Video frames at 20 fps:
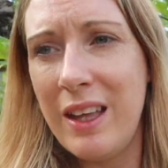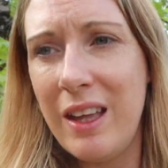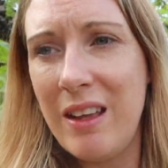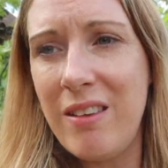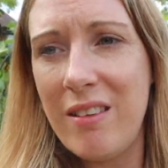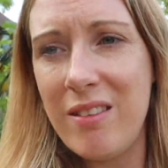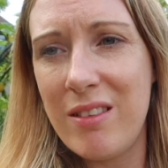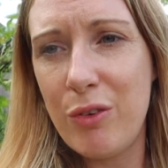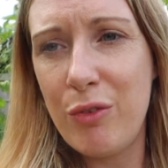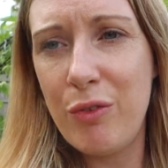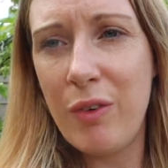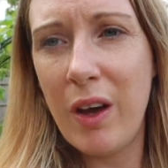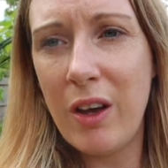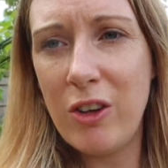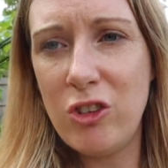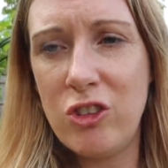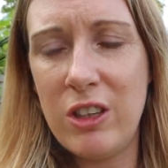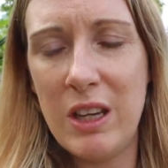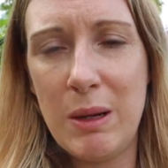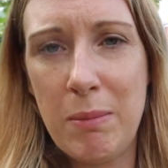This is the
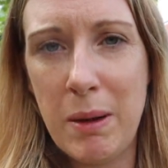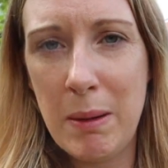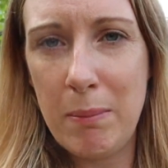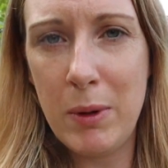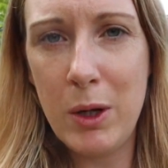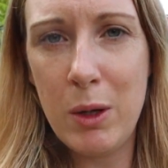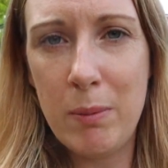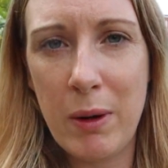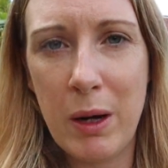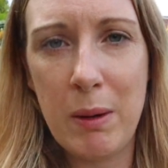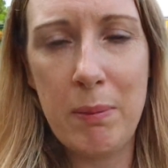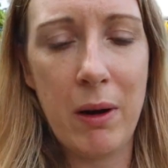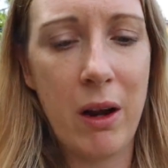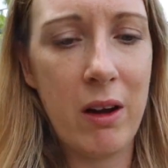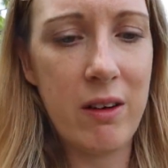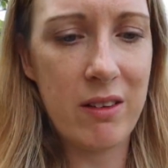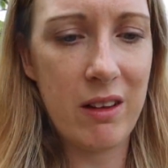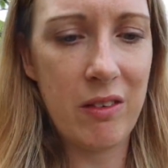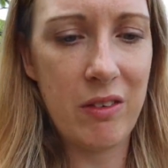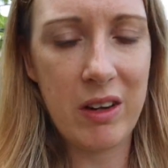first year my blueberry
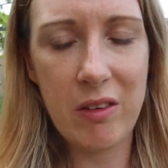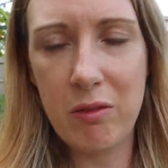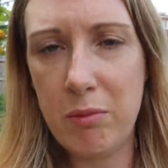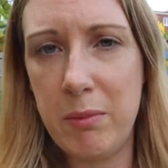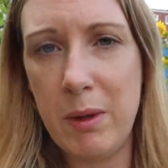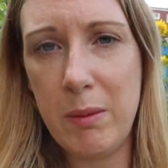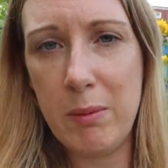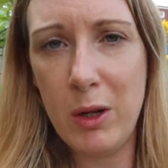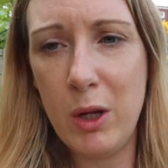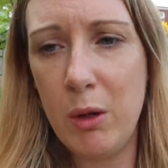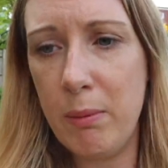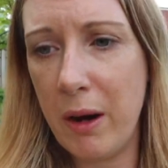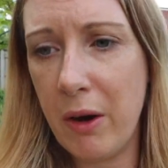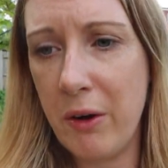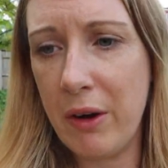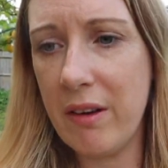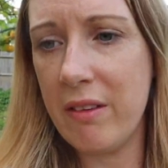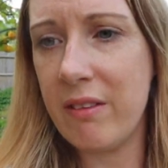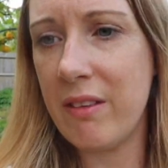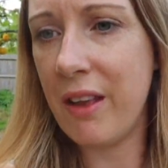plant's ever given me
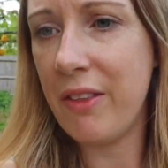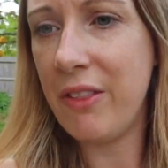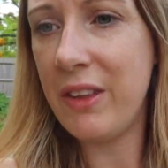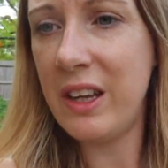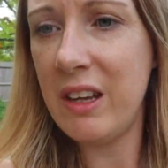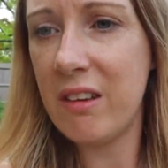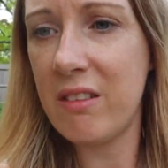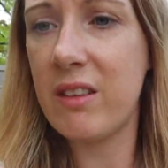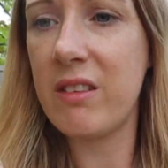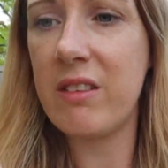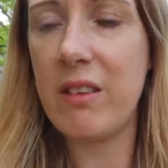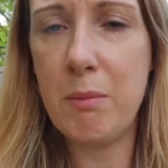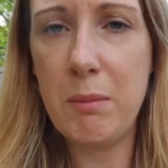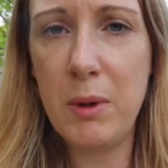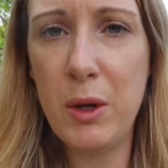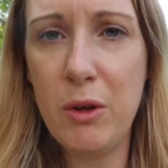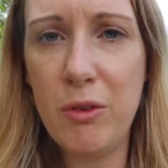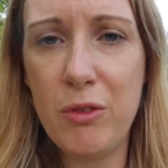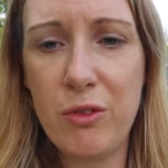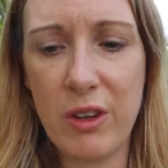blueberries. I think it's because I
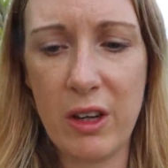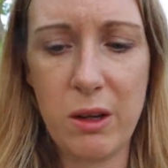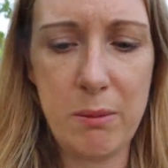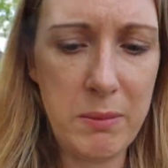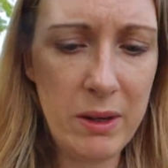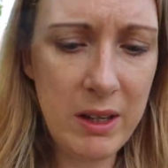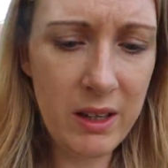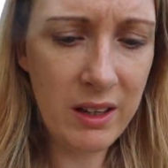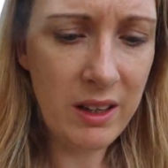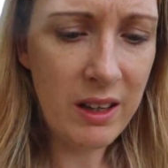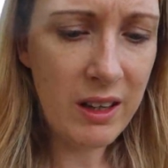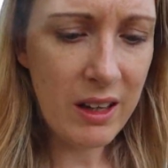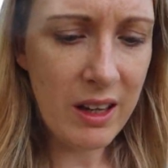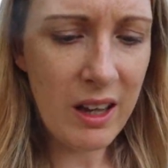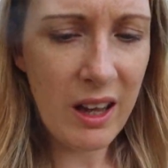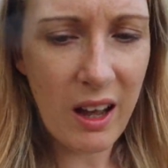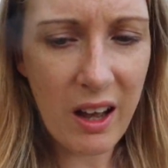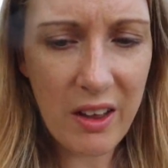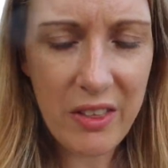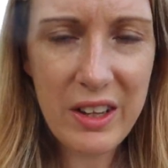moved him.
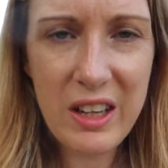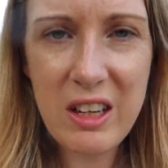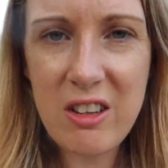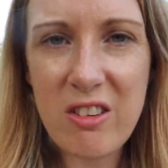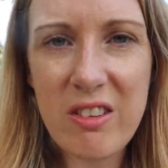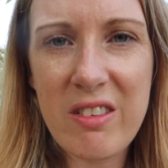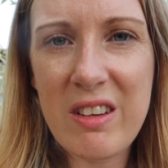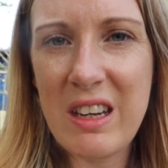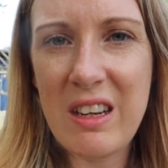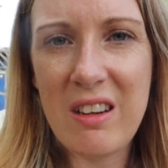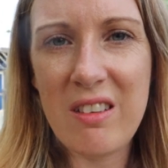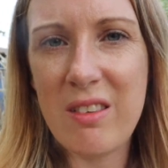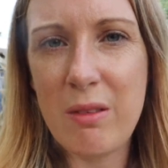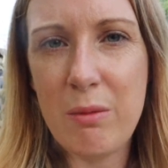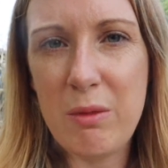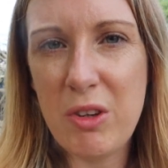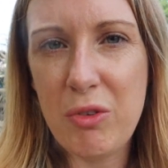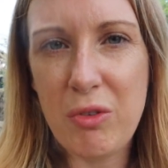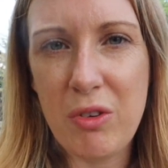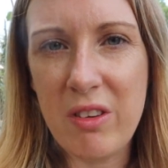I think he just needed some
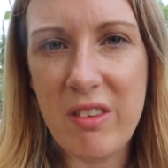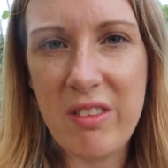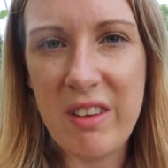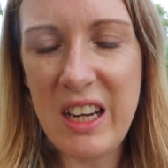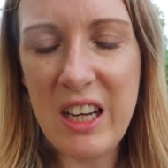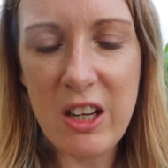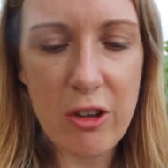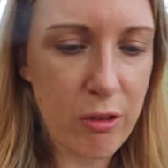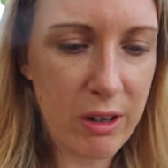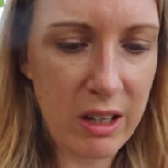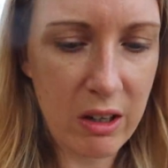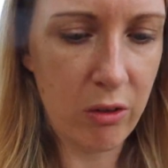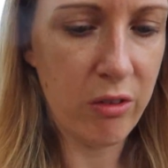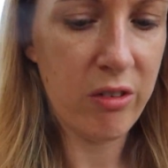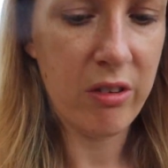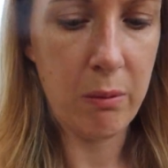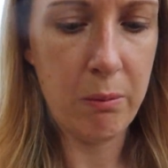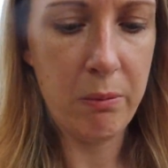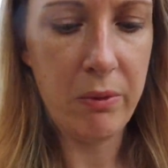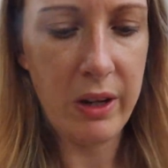different scenery or
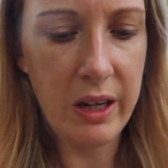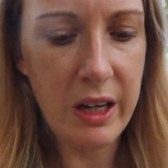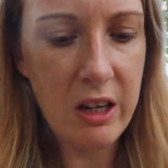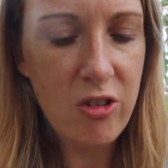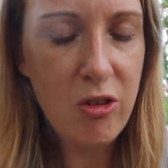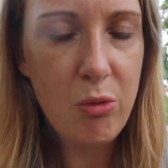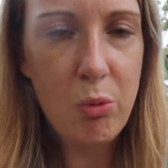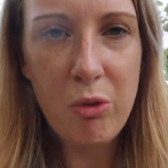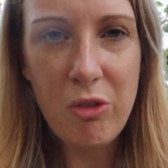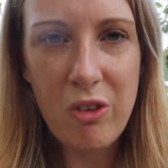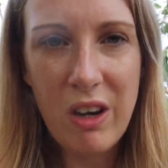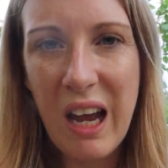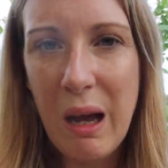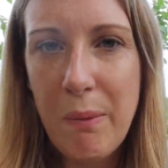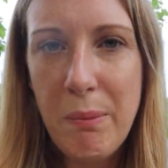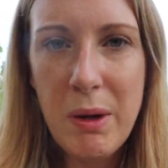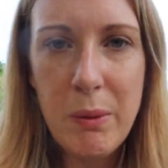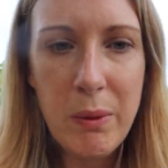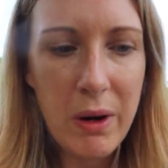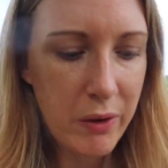something. He just wasn't
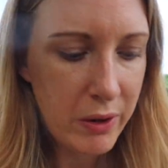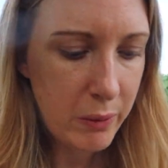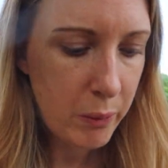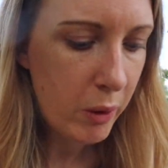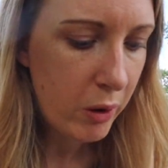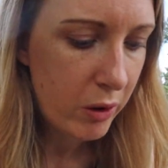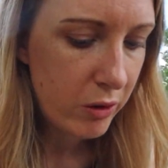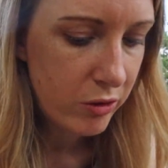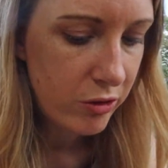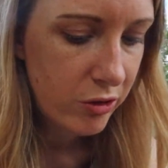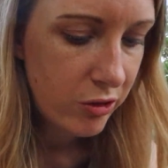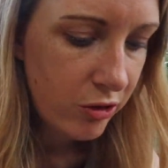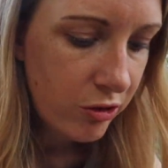happy where he was.